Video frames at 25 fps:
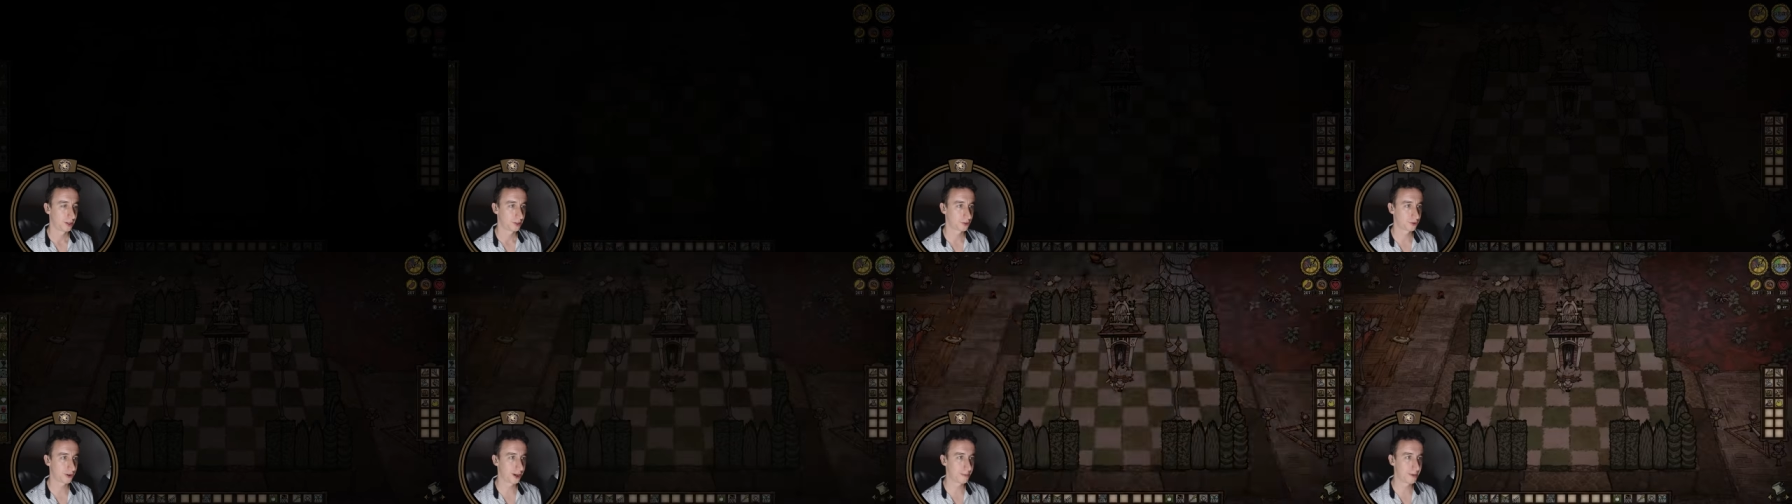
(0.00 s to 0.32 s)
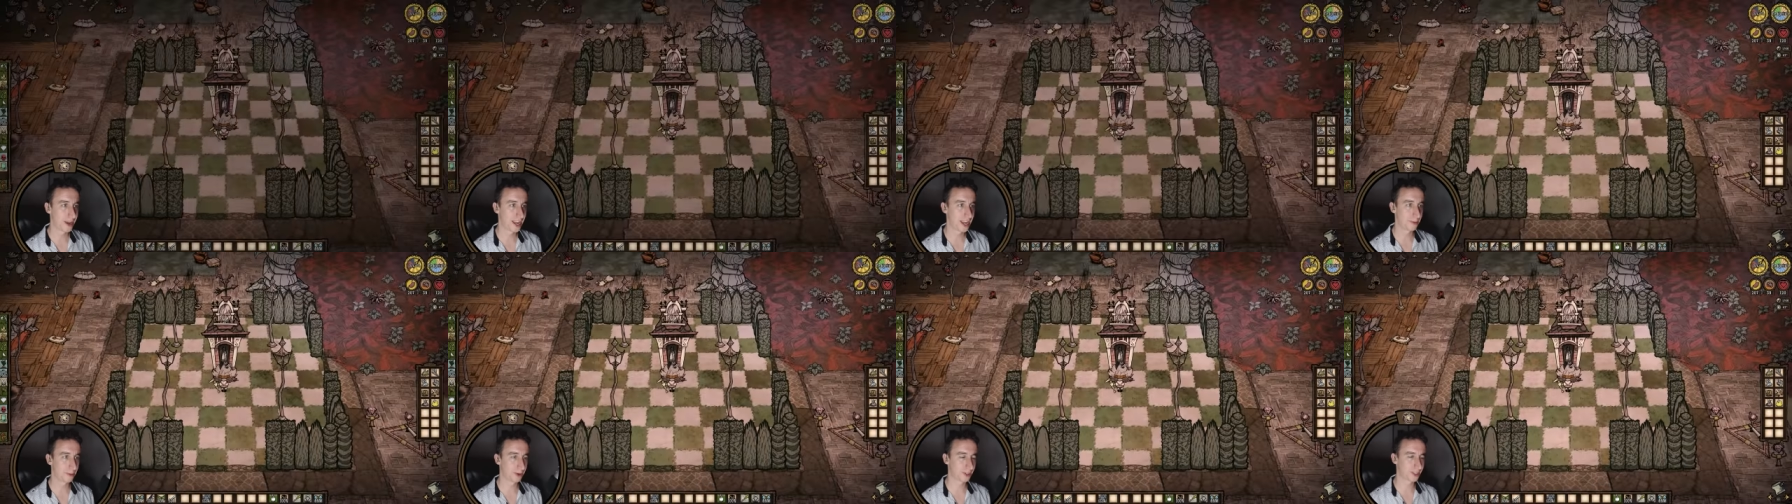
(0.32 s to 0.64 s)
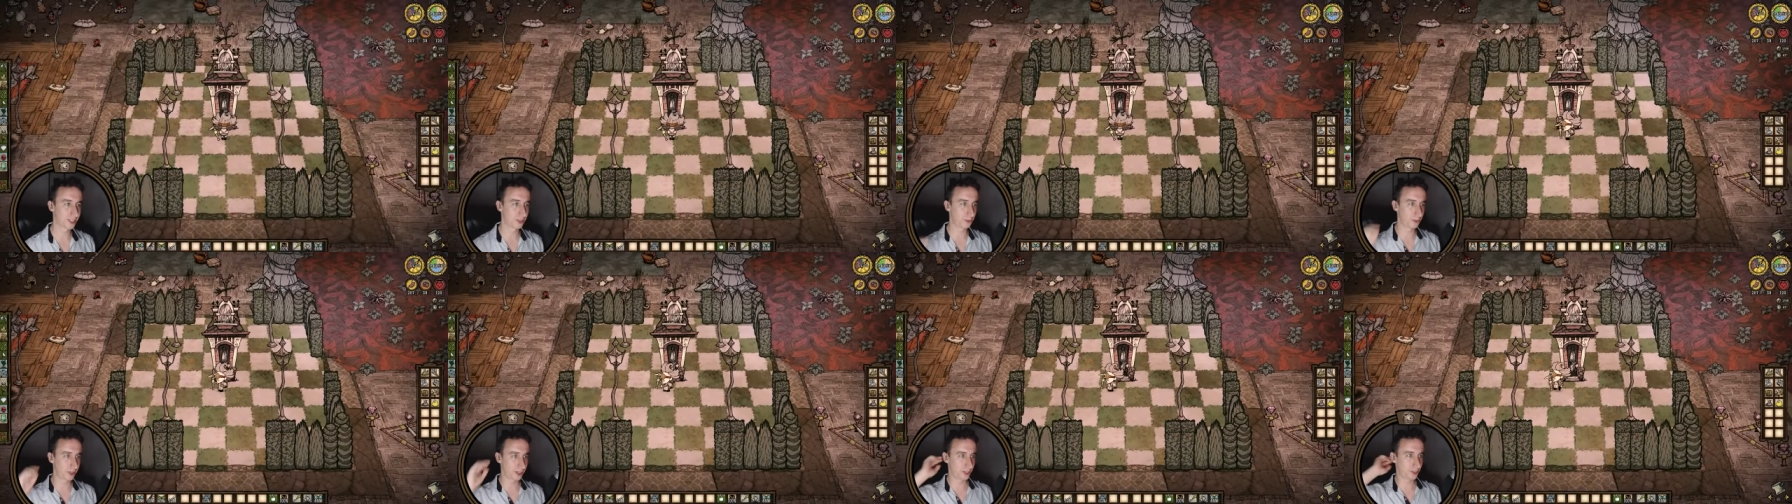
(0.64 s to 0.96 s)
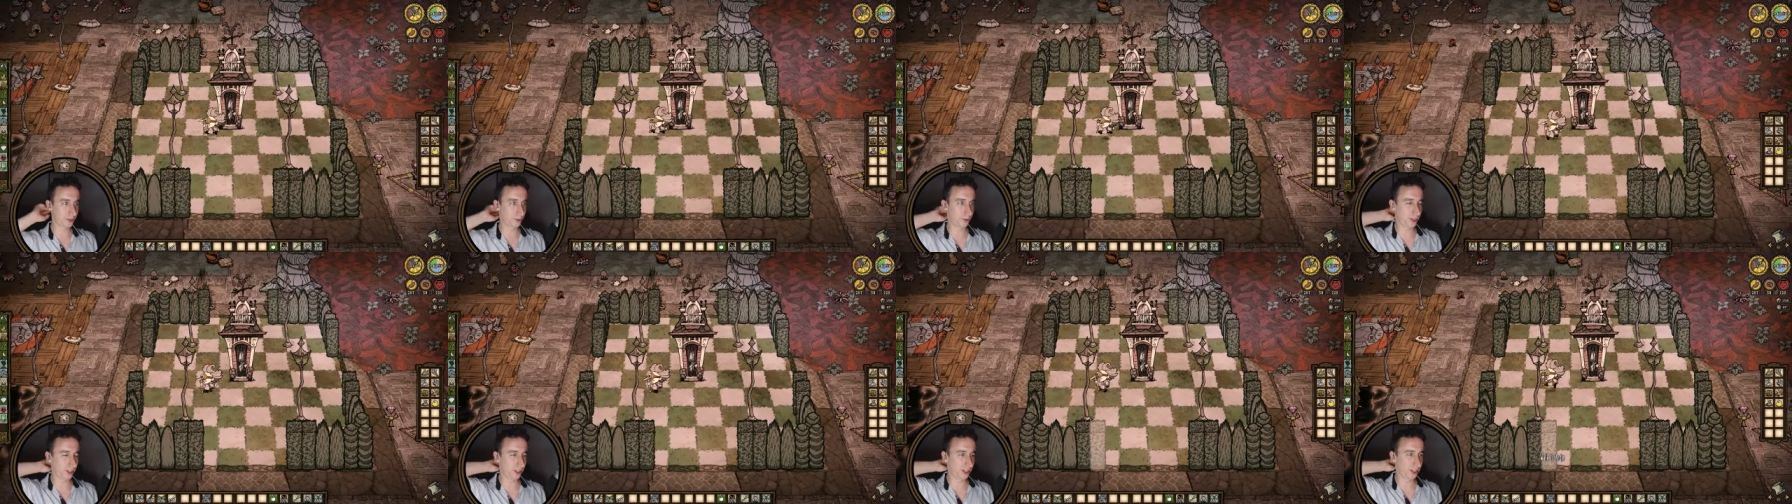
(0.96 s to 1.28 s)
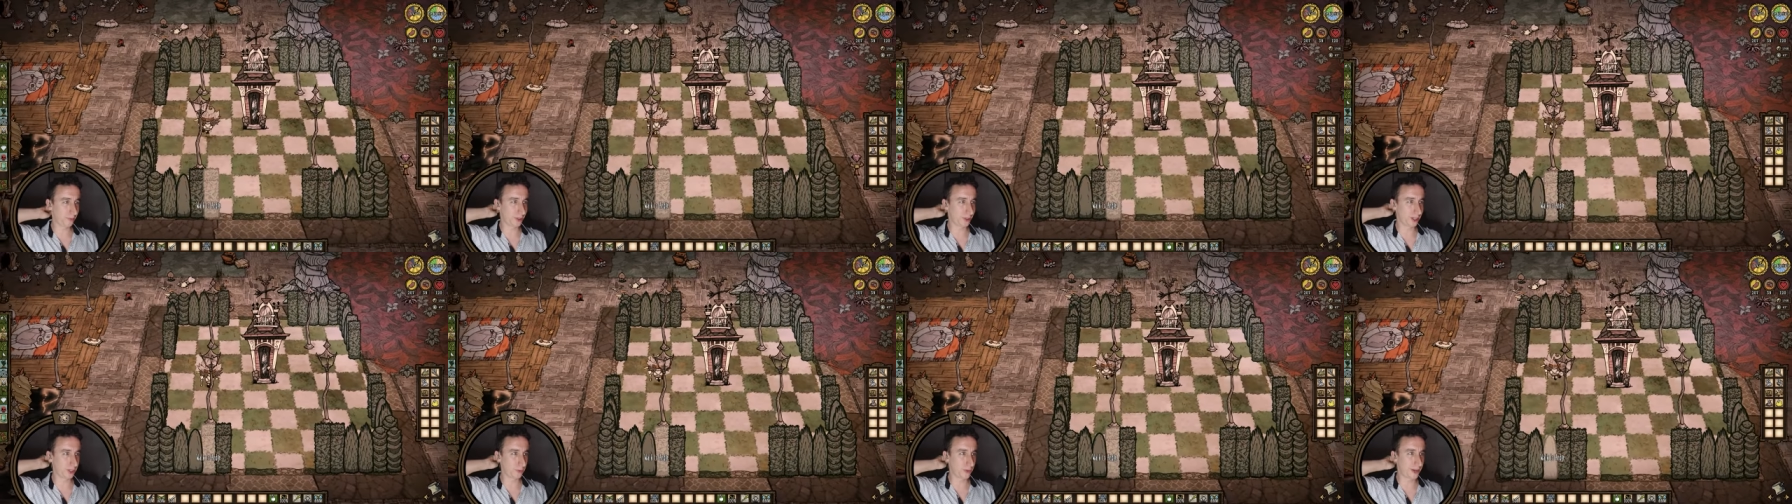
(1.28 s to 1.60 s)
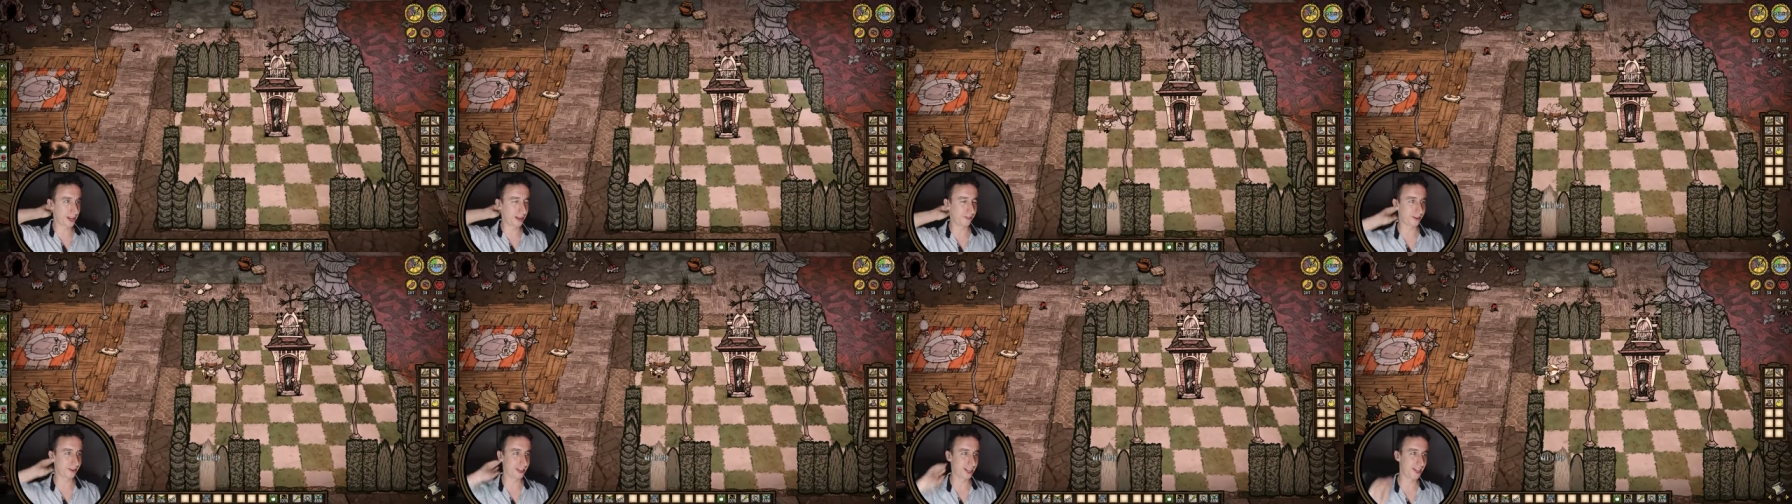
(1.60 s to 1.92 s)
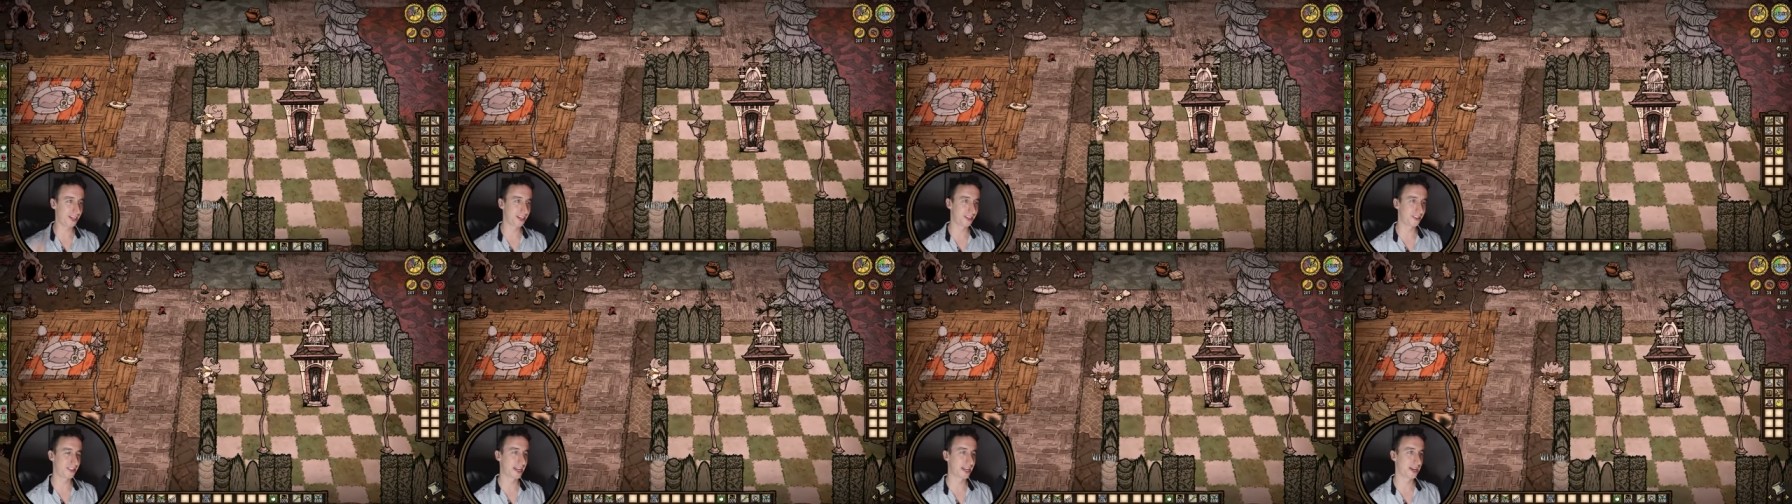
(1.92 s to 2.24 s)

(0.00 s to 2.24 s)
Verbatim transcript: Let's grab my hammer because I want to do a little bit of renovating